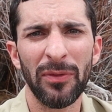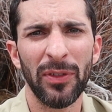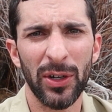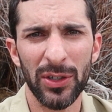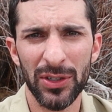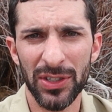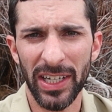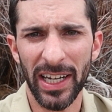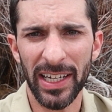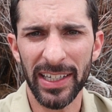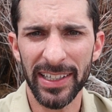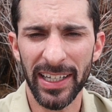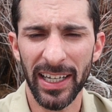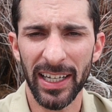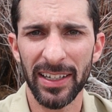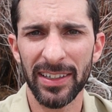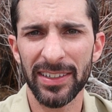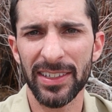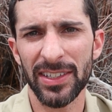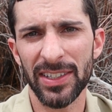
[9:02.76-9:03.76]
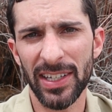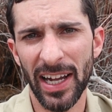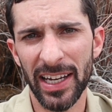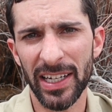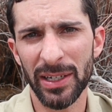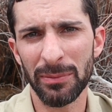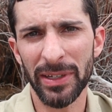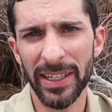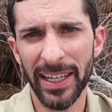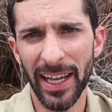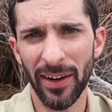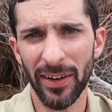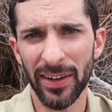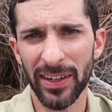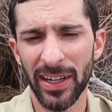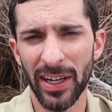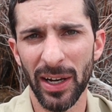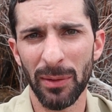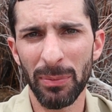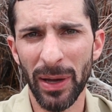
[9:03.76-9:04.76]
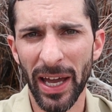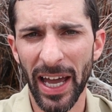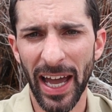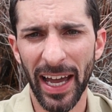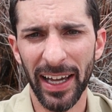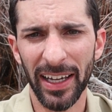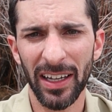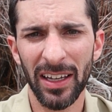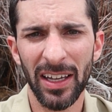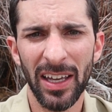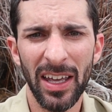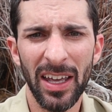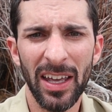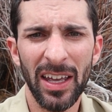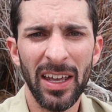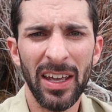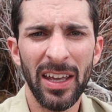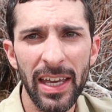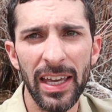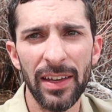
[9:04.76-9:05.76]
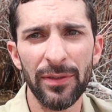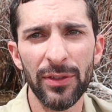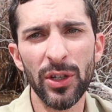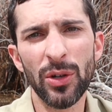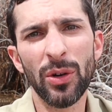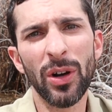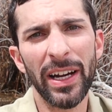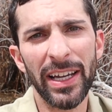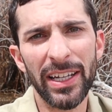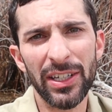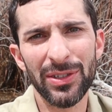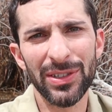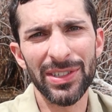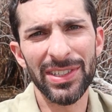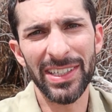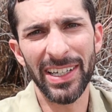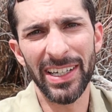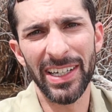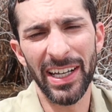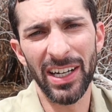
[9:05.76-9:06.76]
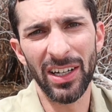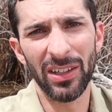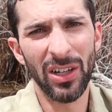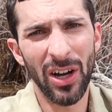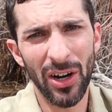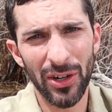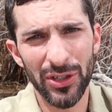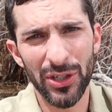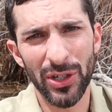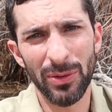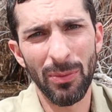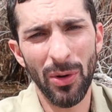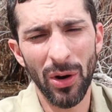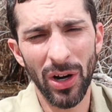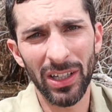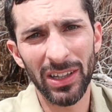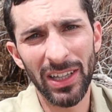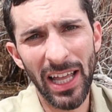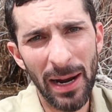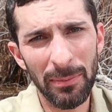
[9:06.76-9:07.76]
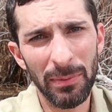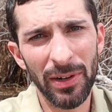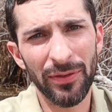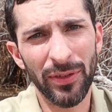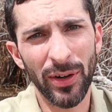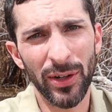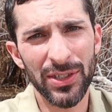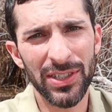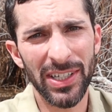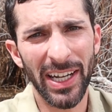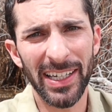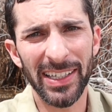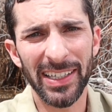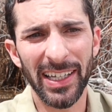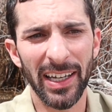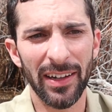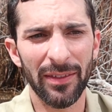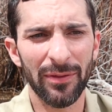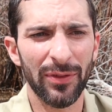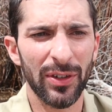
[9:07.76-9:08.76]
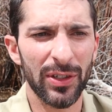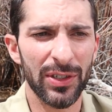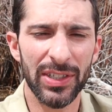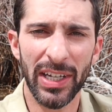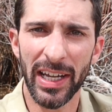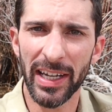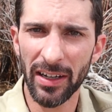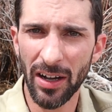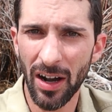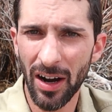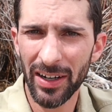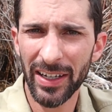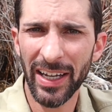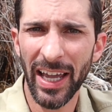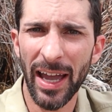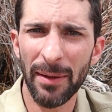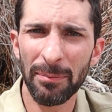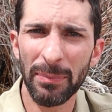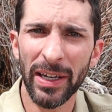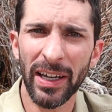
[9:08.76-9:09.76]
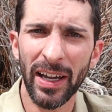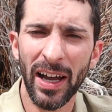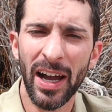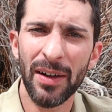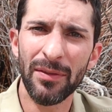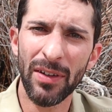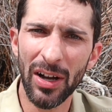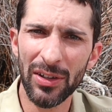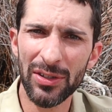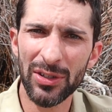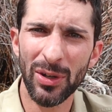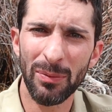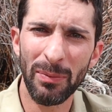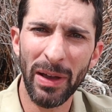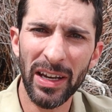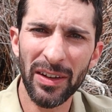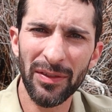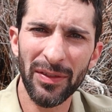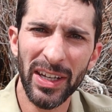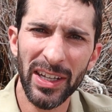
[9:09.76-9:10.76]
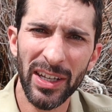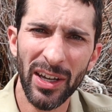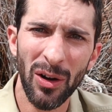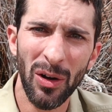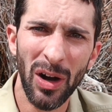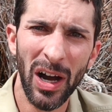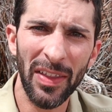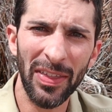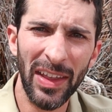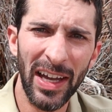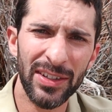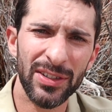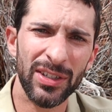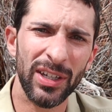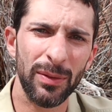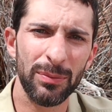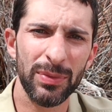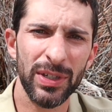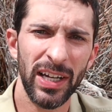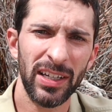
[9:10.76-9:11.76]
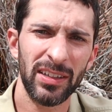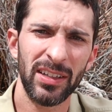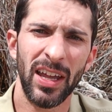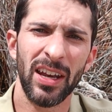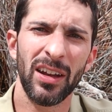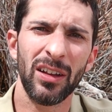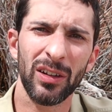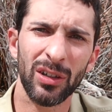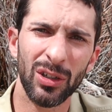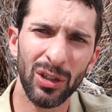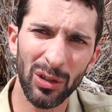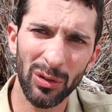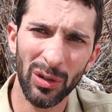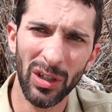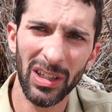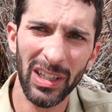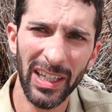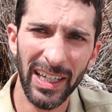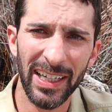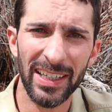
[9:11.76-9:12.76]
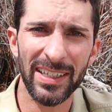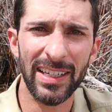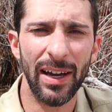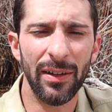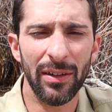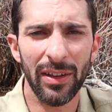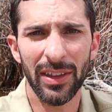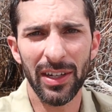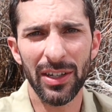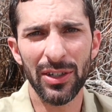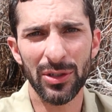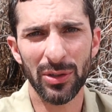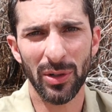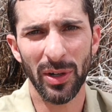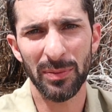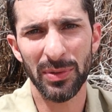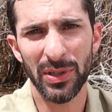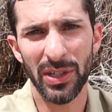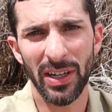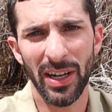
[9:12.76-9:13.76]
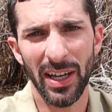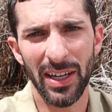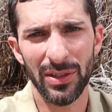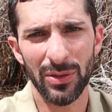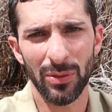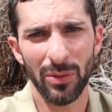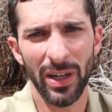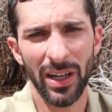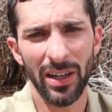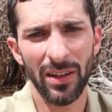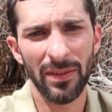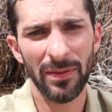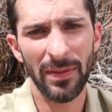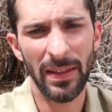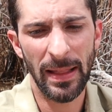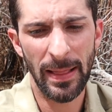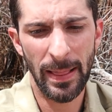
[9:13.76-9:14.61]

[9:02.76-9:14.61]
first aid kit designed to be carried in a pack. If you are interested in a larger, more elaborate first aid kit for, say, car camping, I've also made a video on that subject, and I'll include a link down in the description as well.